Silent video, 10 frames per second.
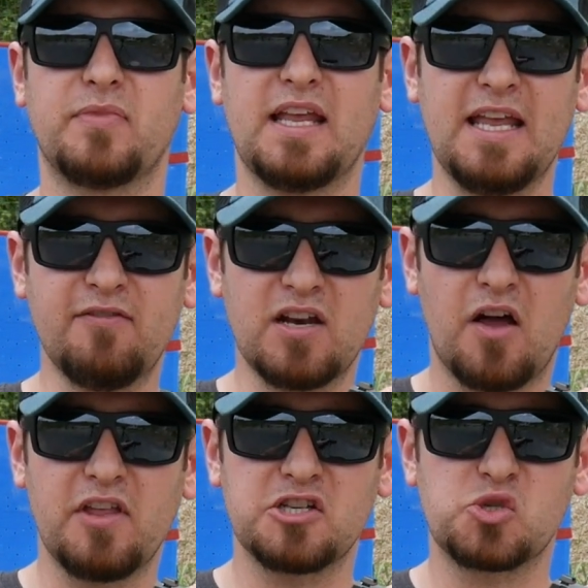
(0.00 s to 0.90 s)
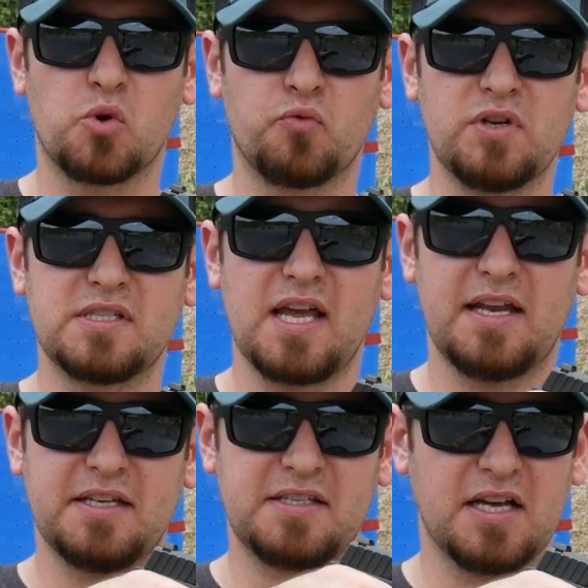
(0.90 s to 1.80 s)
Even on that short
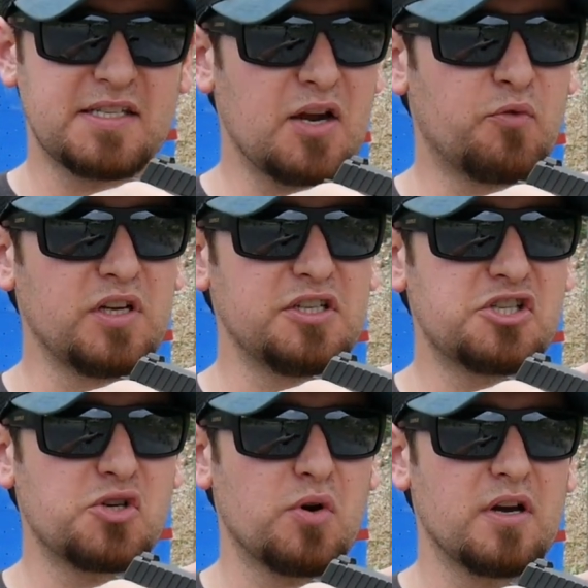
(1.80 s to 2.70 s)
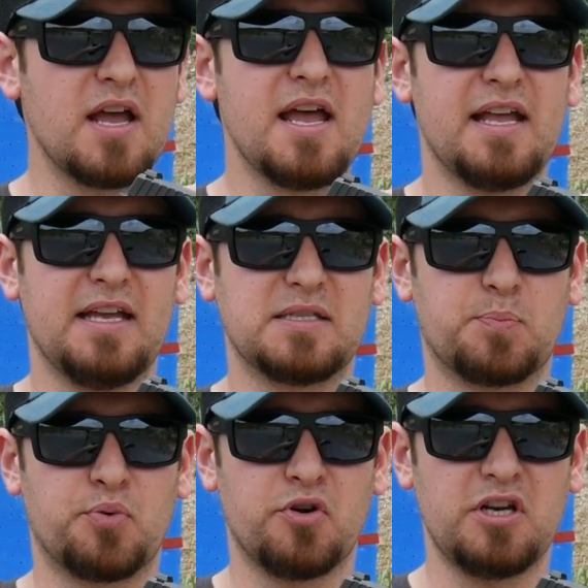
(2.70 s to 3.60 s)
reset, it does get really short. It's
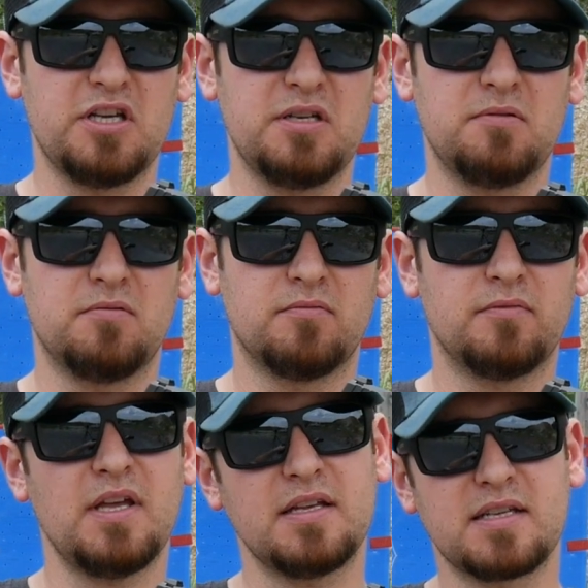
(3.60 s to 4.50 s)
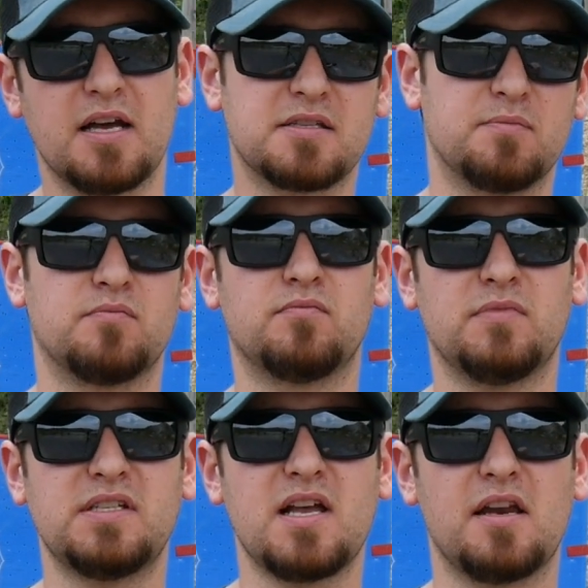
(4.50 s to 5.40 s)
pretty, it's got
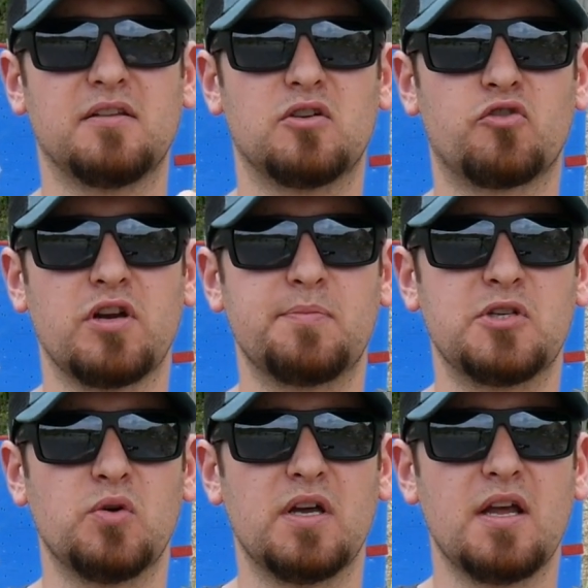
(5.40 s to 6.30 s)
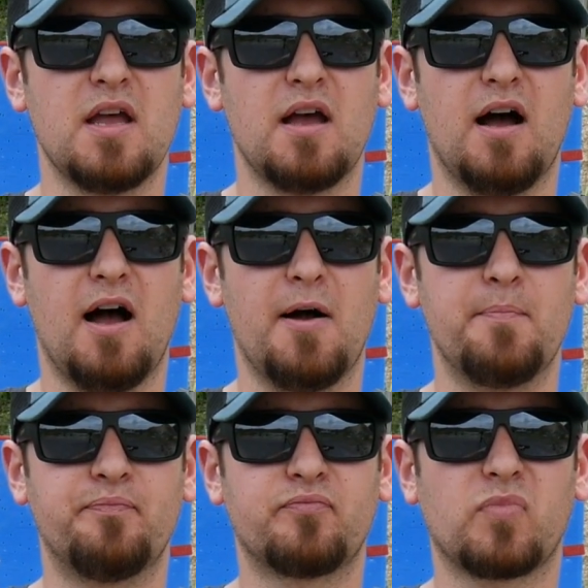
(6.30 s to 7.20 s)
a little creep to it.
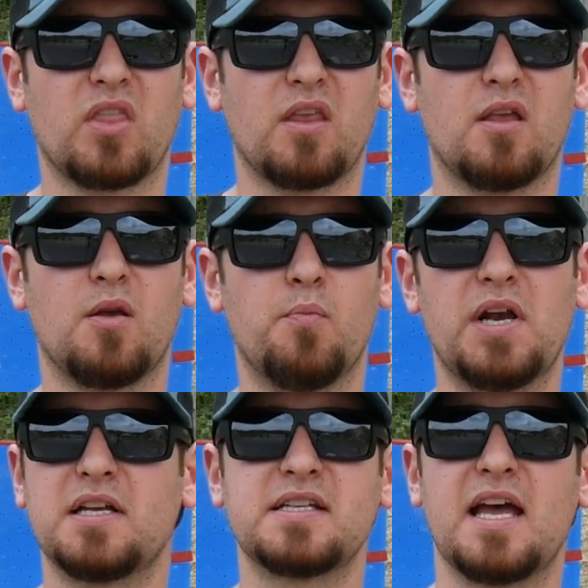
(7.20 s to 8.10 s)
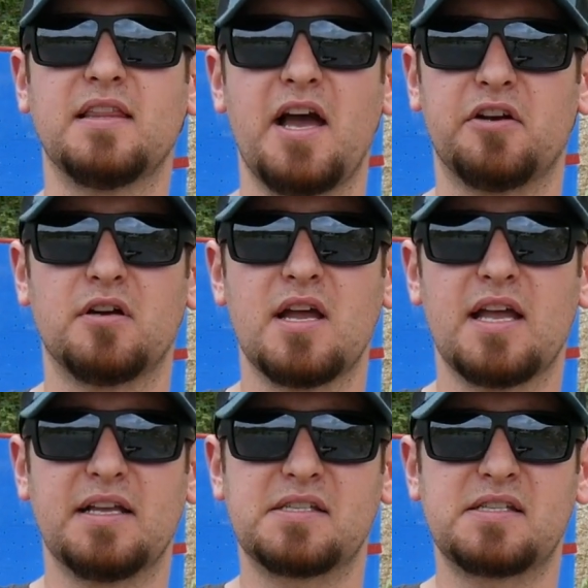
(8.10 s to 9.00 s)
But it doesn't get lighter.
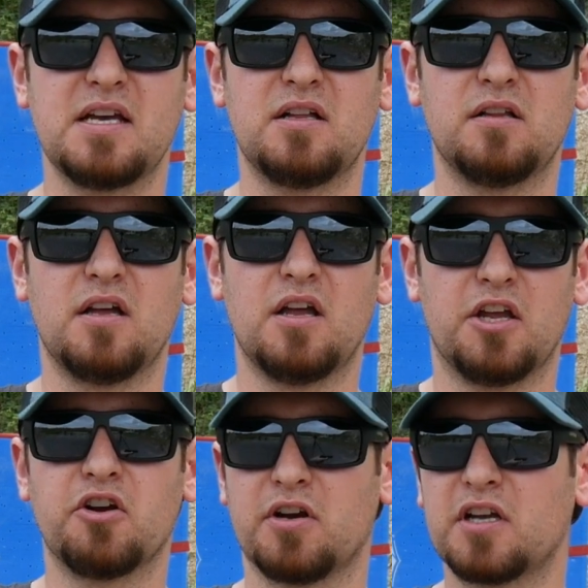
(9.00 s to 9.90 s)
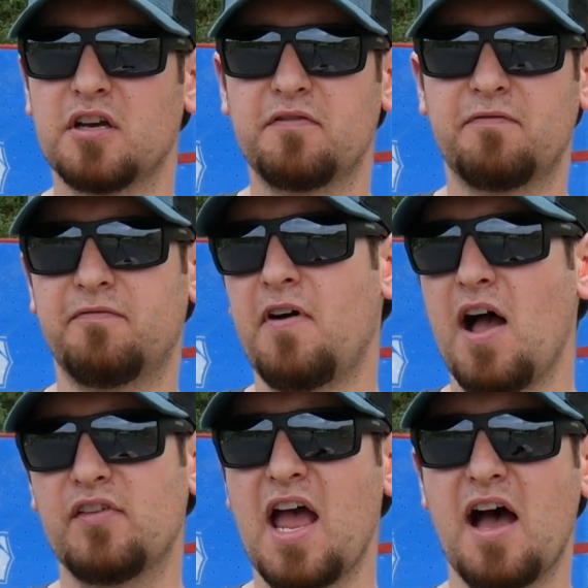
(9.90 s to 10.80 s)
It's still, you're in a good
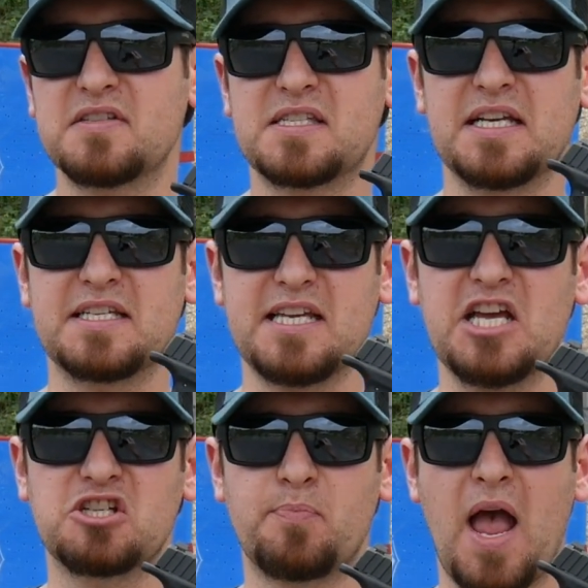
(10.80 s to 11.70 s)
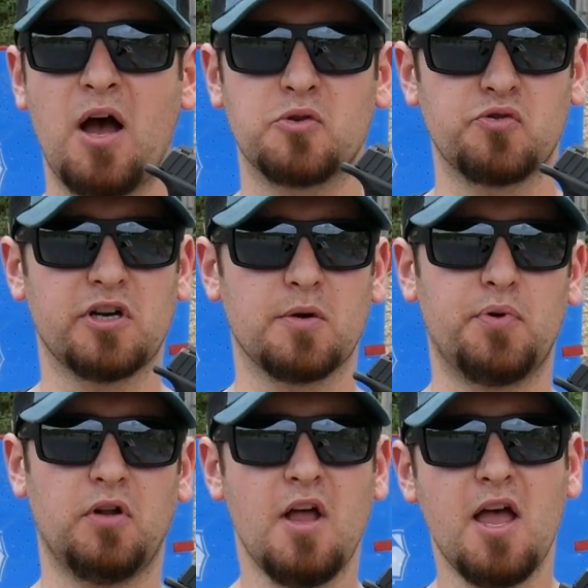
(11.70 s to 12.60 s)
5.5, 6-ish pound trigger
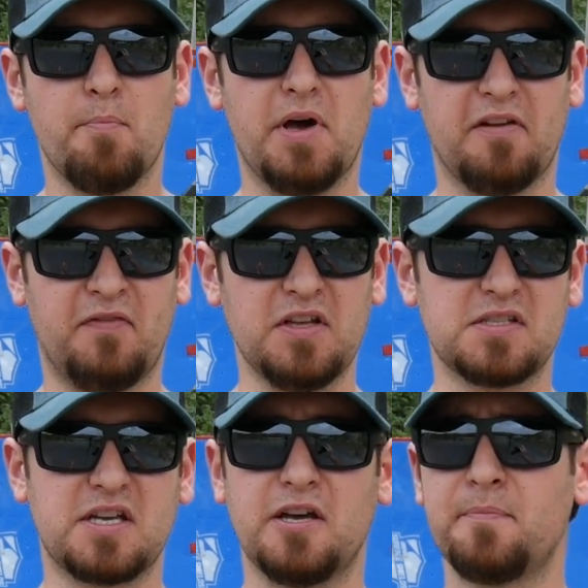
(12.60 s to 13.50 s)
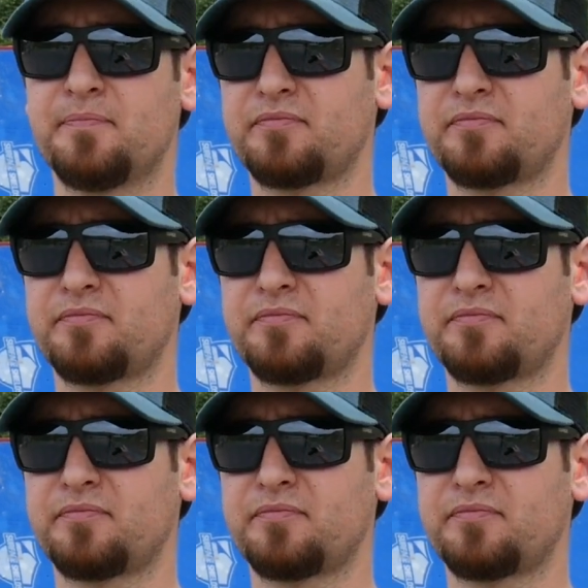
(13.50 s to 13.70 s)
pull, but it feels good.